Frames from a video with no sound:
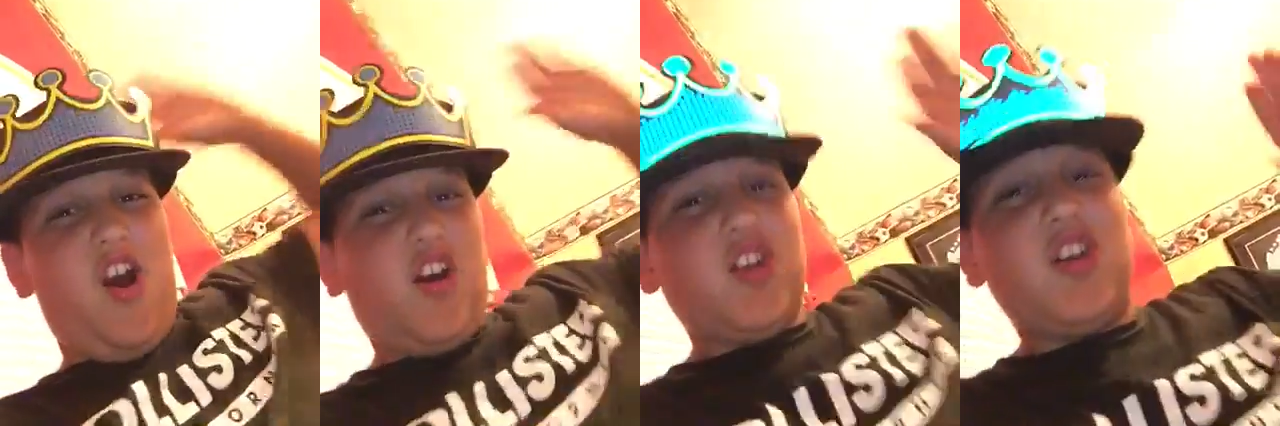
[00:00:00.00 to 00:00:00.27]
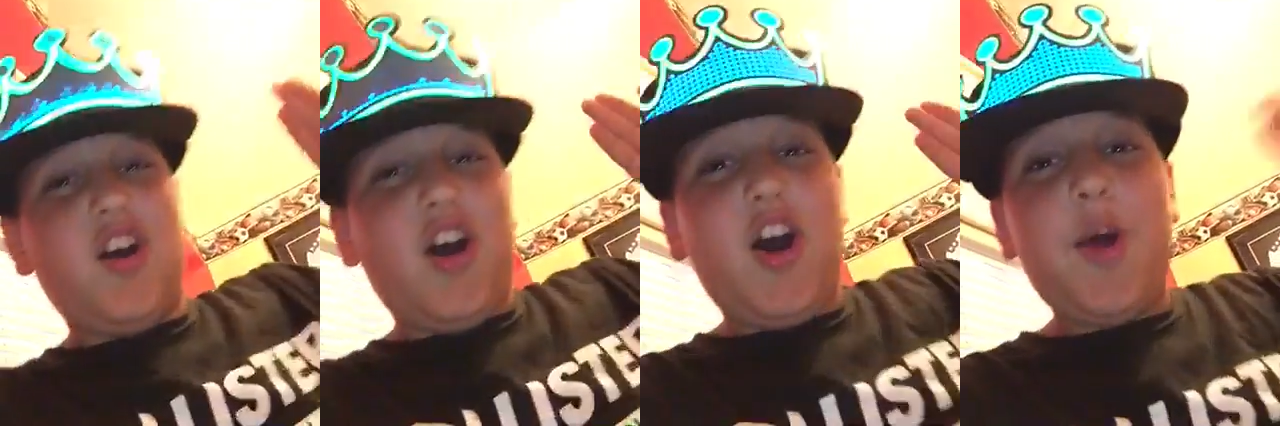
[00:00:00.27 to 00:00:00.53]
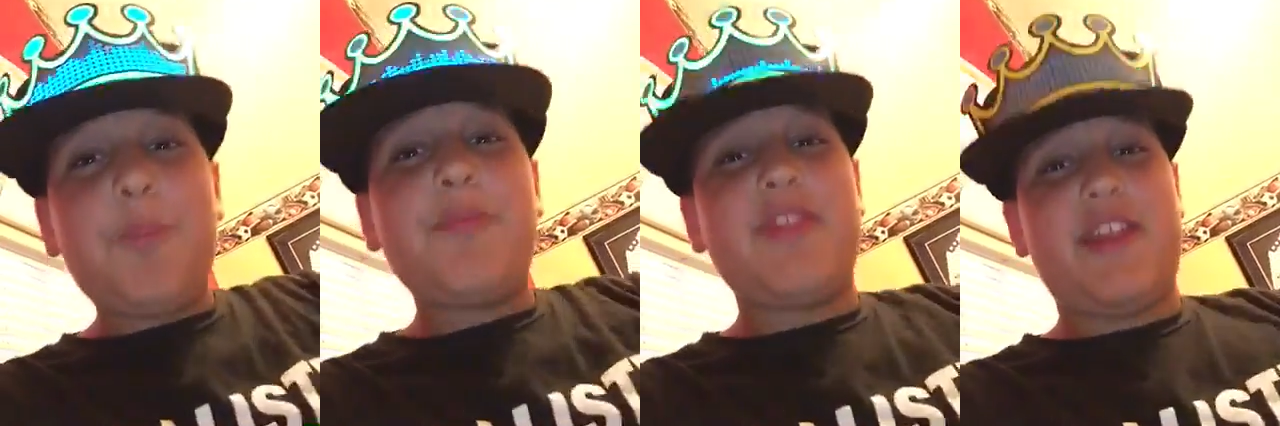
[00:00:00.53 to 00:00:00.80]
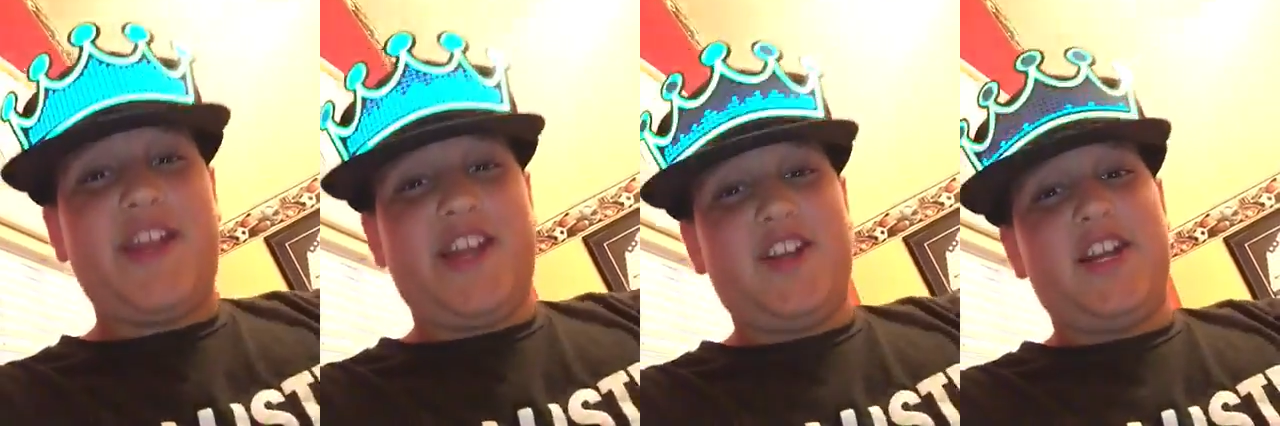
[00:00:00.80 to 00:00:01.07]
are up
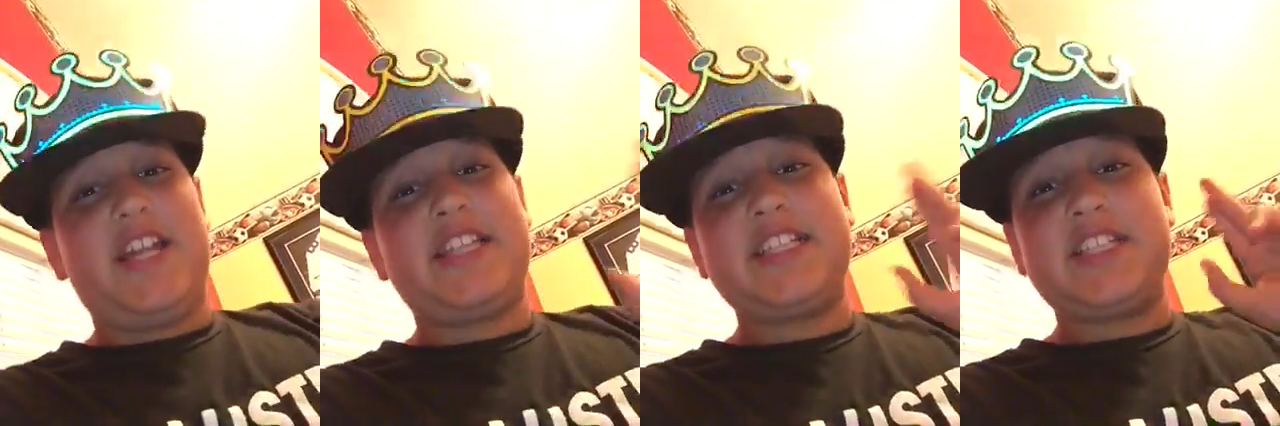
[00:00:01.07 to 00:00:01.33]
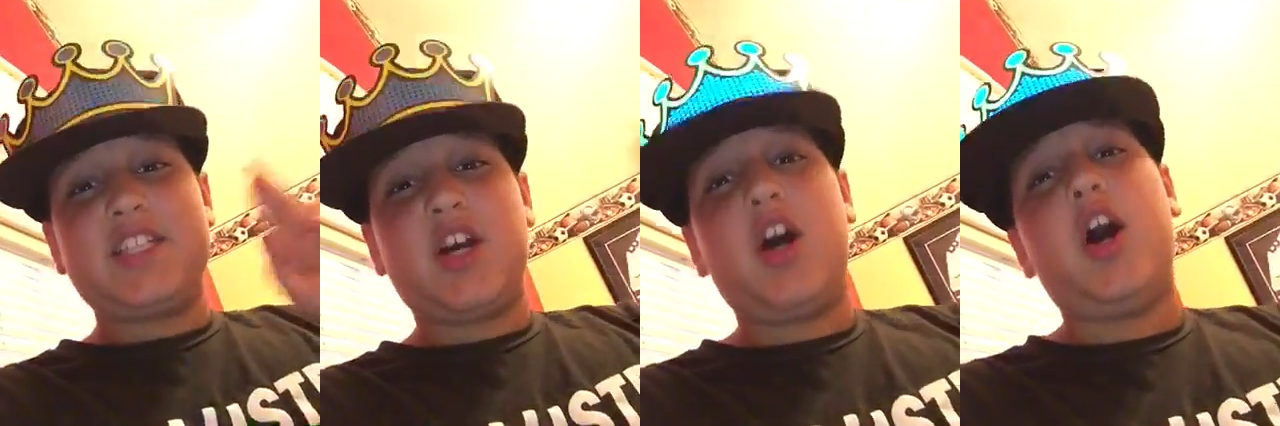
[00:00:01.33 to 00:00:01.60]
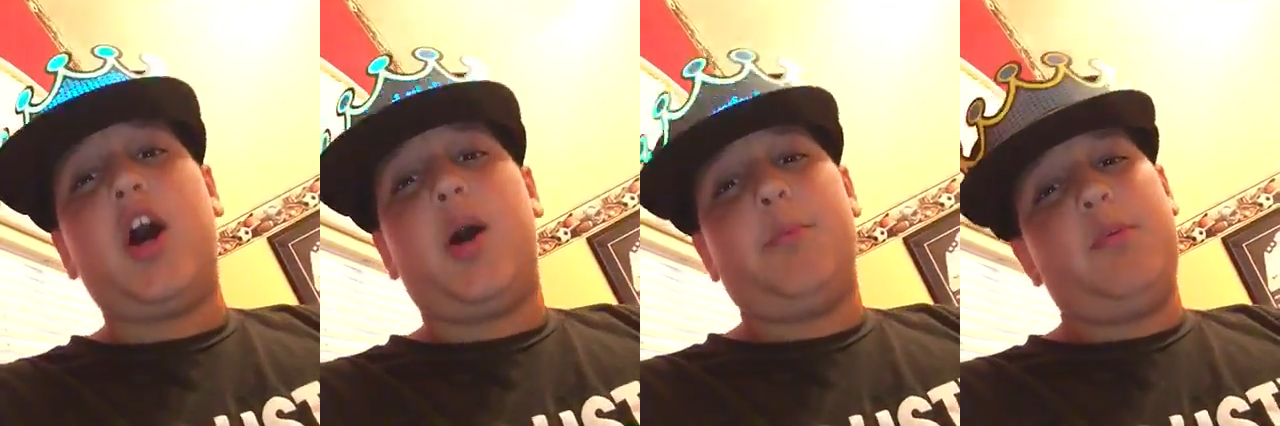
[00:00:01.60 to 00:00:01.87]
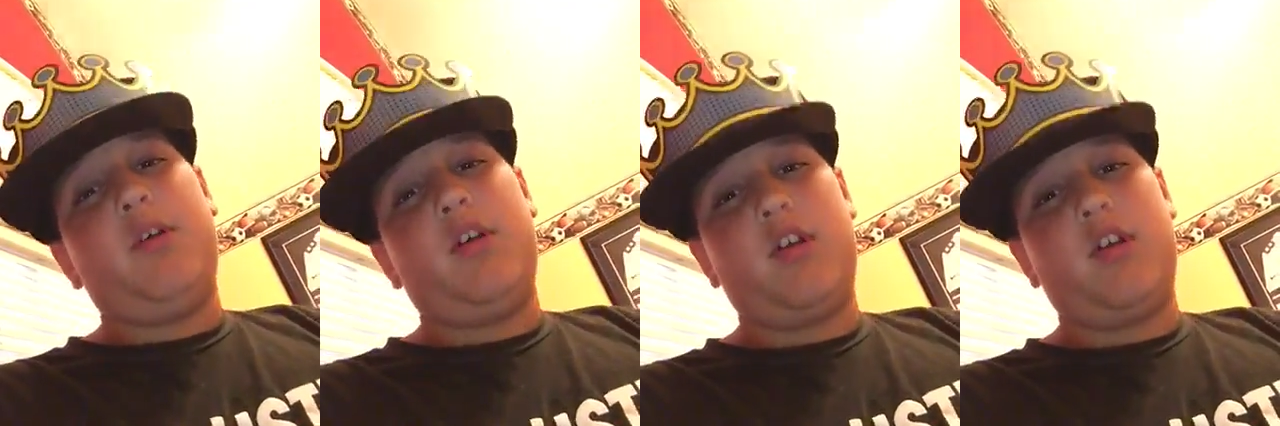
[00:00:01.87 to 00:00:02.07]
there at the top